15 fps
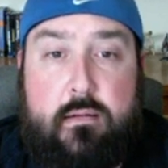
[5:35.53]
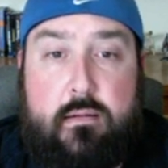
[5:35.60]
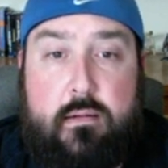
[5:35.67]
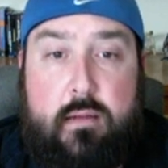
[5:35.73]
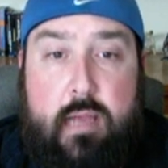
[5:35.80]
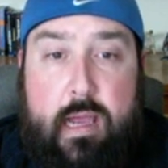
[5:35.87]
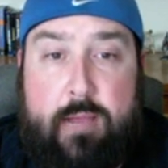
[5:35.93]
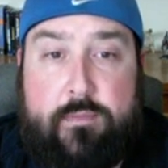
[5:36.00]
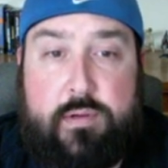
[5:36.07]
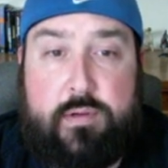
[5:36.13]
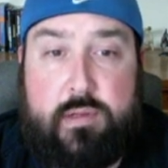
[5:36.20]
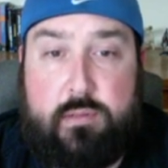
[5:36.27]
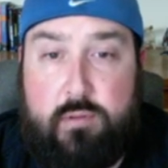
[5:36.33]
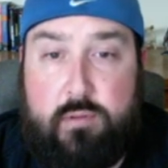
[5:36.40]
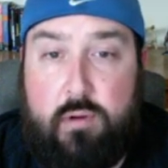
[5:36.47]
after the
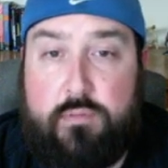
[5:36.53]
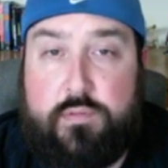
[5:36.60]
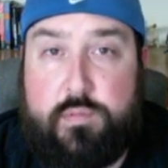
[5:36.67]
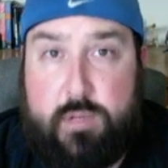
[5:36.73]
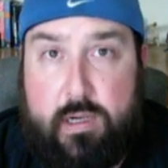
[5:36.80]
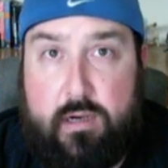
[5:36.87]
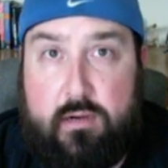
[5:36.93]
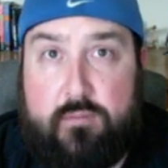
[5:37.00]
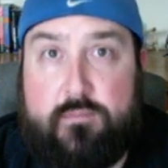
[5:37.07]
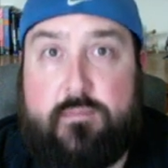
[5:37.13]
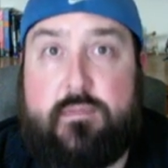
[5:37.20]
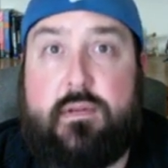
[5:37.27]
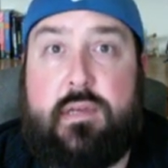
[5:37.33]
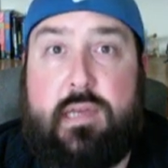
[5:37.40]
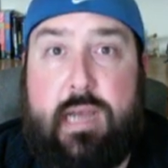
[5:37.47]
row 12,
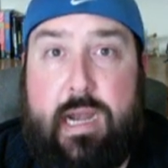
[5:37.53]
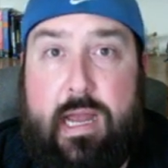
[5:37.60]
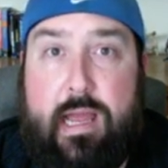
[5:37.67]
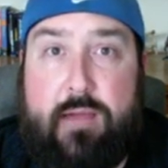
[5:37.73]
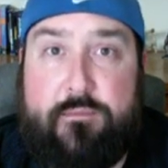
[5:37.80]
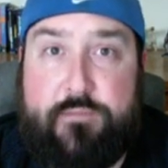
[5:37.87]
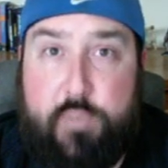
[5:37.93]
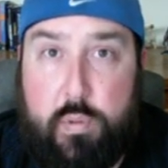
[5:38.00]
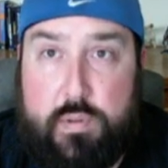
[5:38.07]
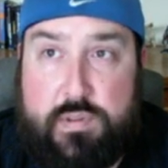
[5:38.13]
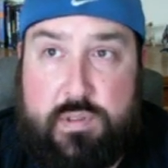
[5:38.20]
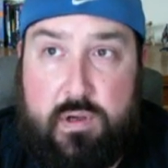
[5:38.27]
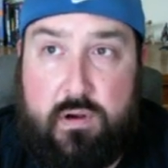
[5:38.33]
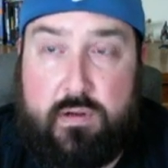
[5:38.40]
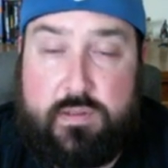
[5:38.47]
you got to have four
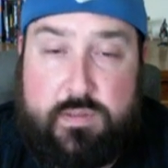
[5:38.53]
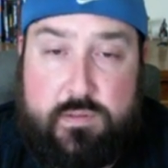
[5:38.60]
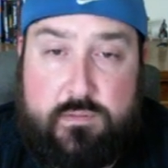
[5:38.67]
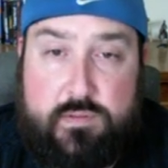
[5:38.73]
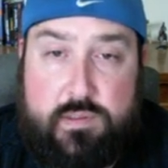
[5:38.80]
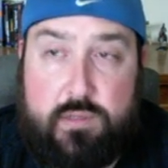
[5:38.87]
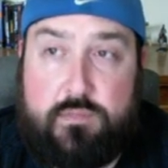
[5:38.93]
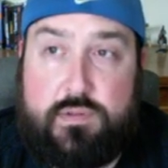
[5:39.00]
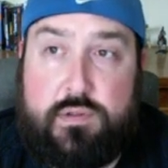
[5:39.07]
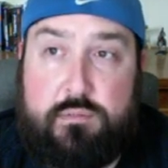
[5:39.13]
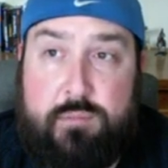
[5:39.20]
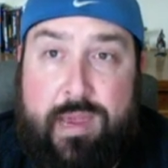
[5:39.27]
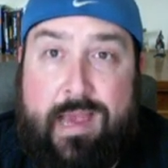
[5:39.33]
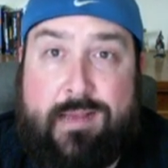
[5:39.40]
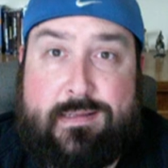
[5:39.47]
star. To, so to
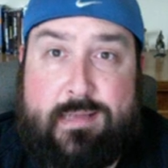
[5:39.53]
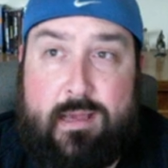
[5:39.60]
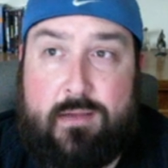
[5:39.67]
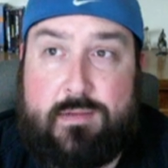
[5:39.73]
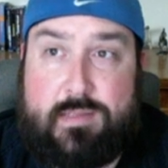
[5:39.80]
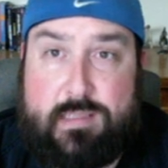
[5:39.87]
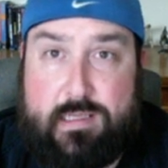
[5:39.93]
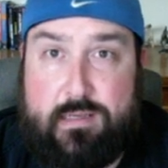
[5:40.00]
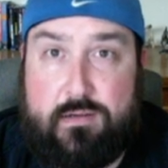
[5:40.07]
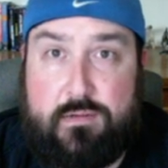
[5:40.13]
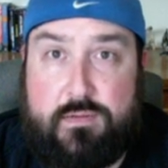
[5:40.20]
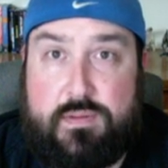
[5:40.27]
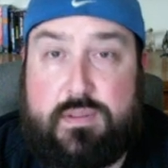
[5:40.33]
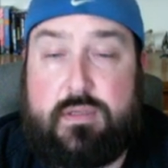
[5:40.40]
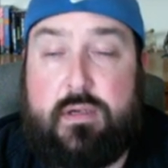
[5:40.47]
max out
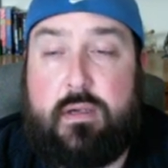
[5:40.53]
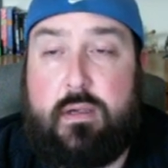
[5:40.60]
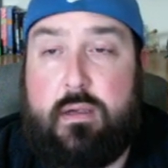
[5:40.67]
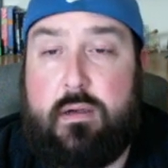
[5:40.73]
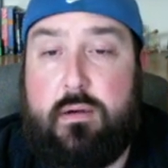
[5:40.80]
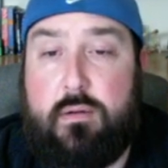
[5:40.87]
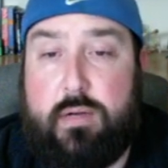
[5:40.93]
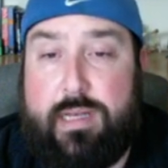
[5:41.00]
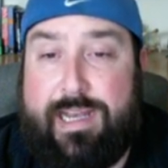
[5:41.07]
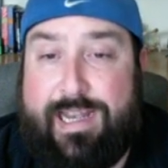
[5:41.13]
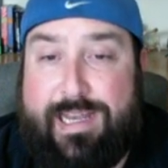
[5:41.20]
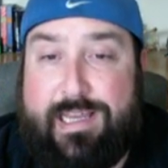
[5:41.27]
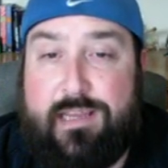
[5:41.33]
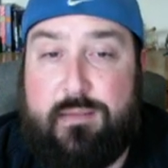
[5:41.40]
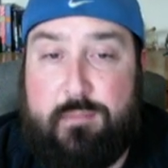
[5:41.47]
skills on
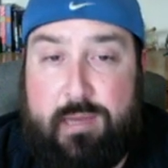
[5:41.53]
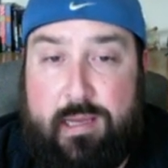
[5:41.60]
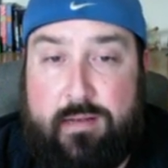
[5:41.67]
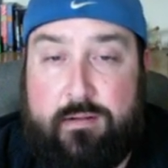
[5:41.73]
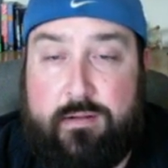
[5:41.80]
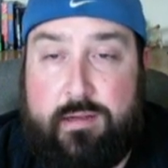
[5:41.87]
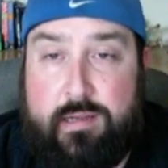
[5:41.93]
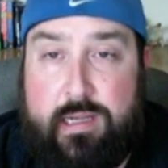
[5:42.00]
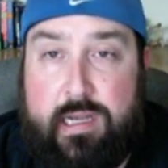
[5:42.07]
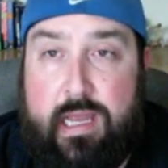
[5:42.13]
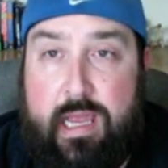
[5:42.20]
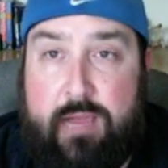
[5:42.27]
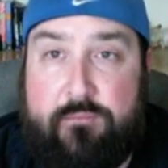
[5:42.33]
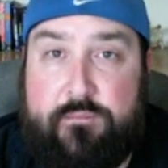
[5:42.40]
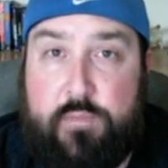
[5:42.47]
any commander, you need to
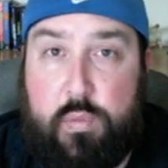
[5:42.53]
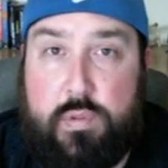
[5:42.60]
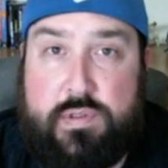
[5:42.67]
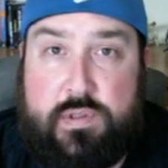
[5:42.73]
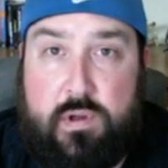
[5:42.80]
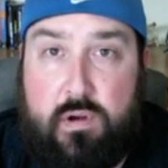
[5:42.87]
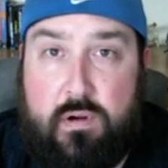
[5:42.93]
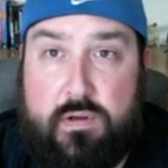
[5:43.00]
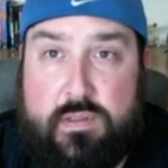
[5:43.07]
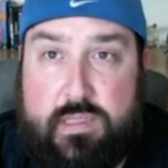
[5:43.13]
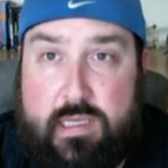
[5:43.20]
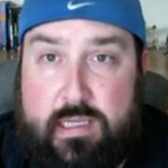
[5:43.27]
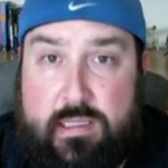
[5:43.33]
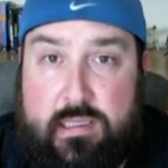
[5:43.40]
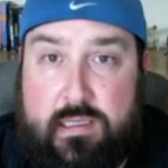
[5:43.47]
have four stars
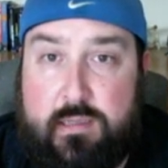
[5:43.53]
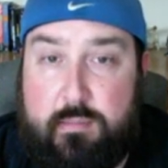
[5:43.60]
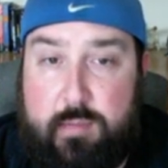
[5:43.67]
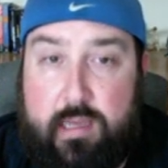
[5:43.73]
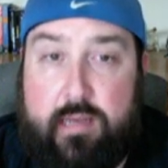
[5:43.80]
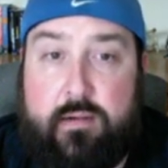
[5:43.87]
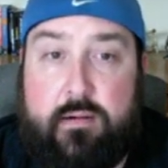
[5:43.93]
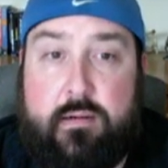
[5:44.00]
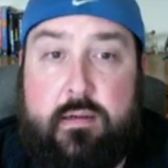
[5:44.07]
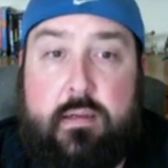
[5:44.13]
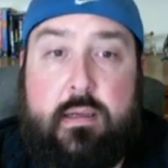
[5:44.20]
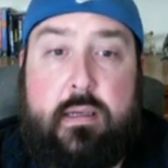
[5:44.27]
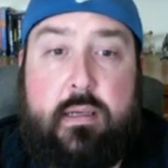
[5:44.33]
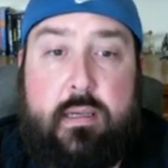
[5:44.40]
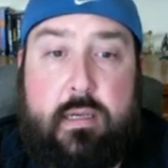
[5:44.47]
in the commander.
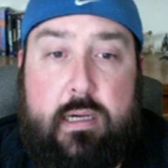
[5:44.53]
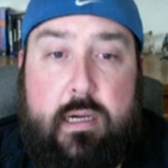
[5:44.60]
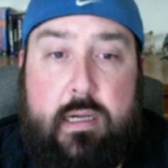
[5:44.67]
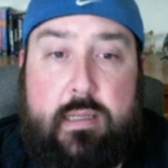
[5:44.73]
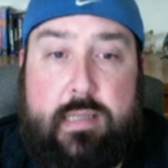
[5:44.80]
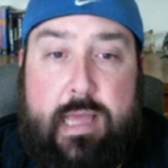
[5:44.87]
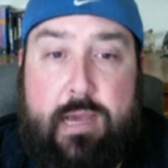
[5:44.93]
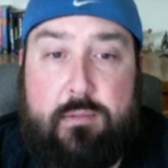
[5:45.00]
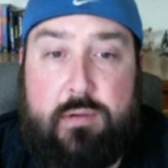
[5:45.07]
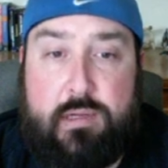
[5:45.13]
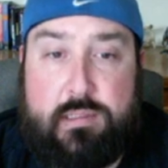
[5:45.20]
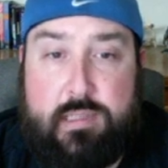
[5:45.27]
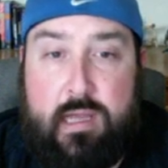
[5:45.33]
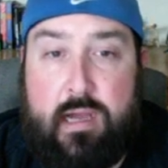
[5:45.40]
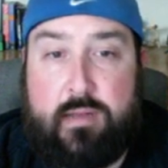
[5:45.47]
Uh, that will
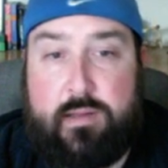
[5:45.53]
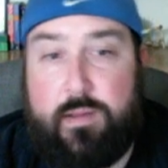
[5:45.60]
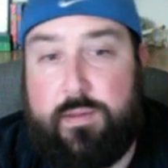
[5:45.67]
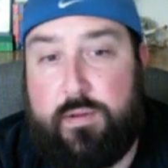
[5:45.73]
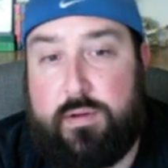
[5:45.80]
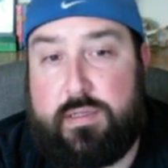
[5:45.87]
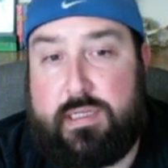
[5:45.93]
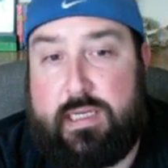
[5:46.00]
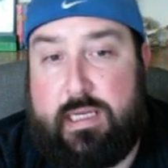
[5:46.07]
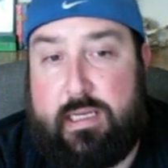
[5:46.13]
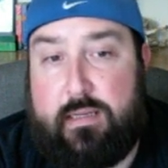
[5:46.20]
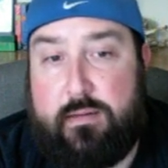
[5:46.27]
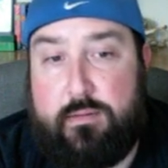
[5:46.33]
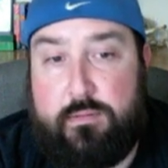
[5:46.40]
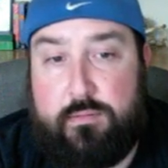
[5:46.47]
unlock the
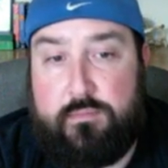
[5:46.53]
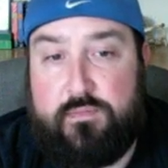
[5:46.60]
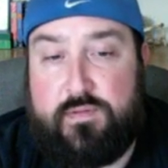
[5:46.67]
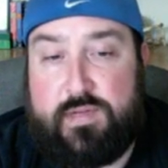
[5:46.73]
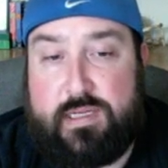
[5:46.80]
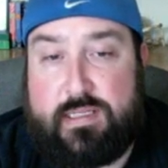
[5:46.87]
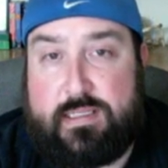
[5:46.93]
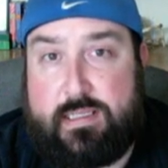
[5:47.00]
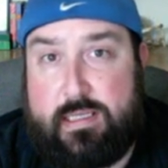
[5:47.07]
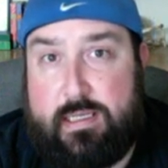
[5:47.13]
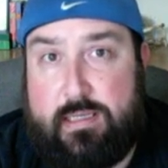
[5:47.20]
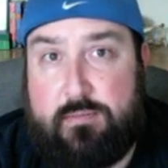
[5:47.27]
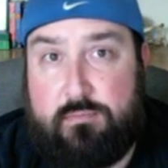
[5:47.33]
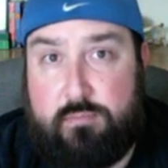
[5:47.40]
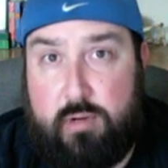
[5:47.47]
13 through
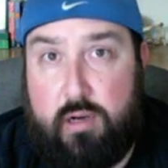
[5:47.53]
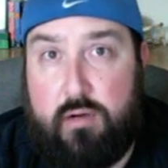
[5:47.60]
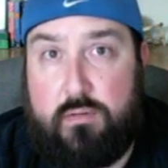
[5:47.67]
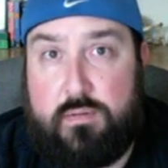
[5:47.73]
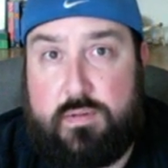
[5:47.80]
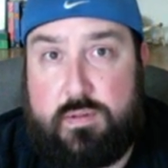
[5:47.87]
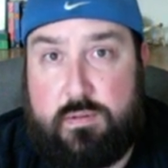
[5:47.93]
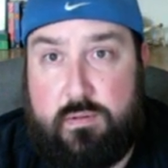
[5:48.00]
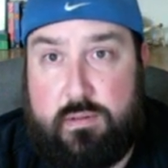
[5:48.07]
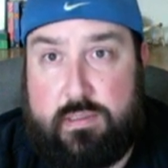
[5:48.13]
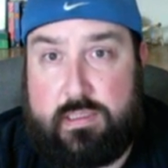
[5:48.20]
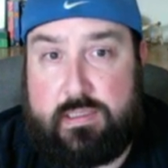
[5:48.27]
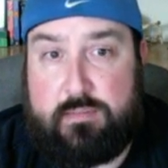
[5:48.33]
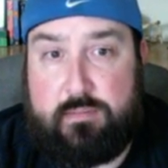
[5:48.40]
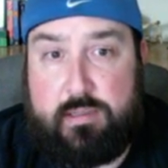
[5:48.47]
16 rows on
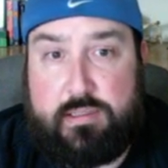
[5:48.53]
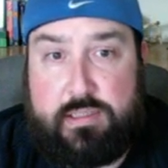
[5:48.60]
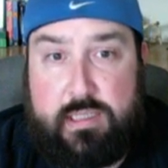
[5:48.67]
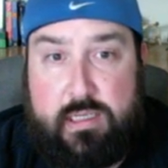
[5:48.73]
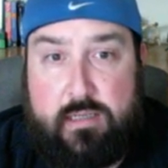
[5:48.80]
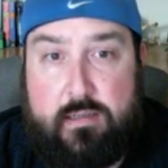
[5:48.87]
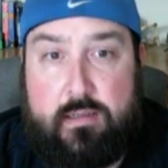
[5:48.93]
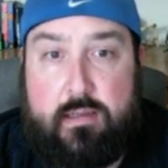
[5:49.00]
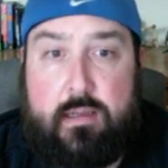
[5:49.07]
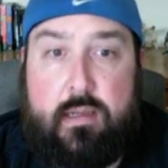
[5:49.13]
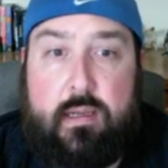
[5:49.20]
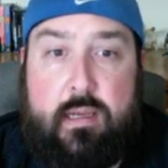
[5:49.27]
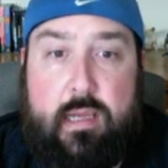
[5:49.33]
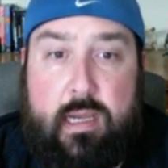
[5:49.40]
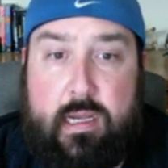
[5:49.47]
this spreadsheet.
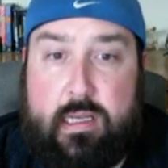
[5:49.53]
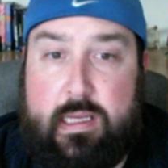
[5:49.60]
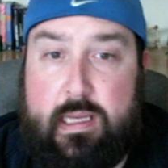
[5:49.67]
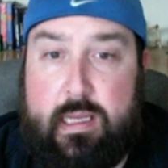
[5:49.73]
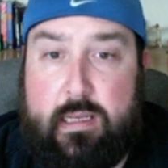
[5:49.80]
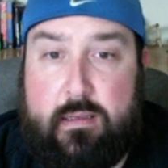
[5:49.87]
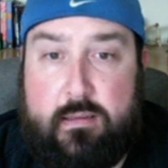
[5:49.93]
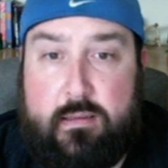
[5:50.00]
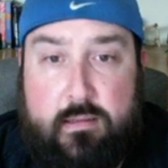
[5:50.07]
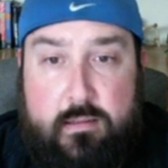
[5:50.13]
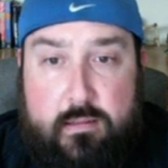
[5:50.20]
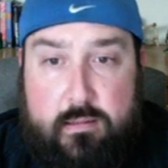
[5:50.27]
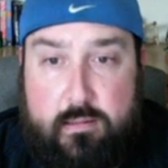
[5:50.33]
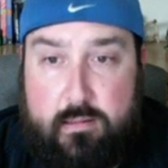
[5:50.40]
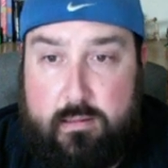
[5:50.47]
And again,
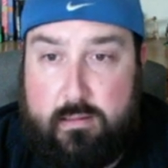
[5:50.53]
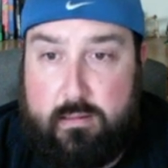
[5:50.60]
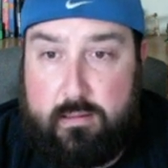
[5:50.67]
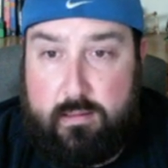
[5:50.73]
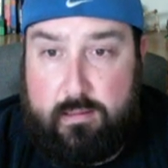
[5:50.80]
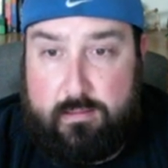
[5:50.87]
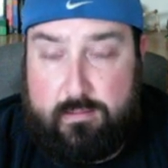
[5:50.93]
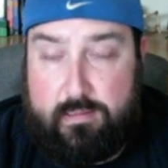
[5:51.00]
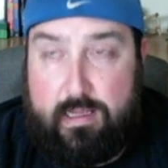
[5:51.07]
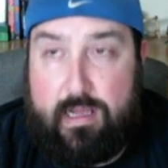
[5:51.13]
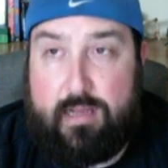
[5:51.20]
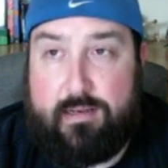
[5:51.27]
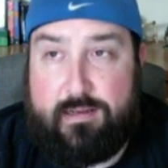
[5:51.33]
a lot,